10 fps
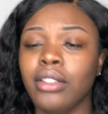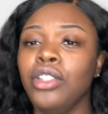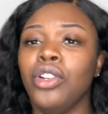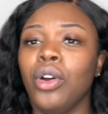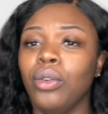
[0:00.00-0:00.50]

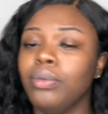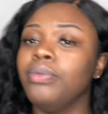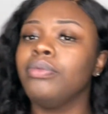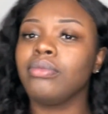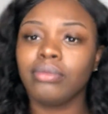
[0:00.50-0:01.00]
you know,
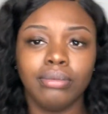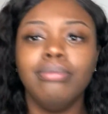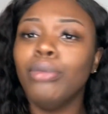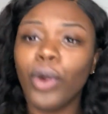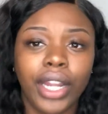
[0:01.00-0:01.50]

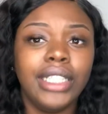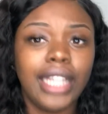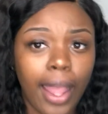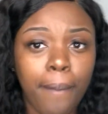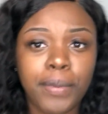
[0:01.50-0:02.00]
more in
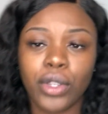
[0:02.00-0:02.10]
depth.